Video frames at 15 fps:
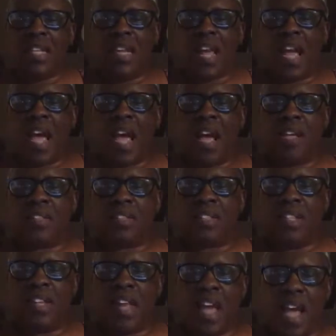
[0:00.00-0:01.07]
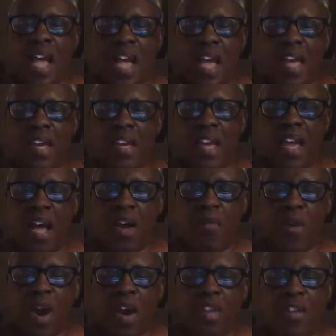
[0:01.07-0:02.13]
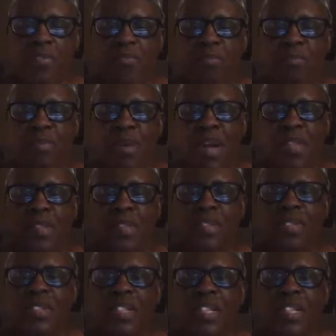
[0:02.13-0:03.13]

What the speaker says: in the house tonight. How are you, brother?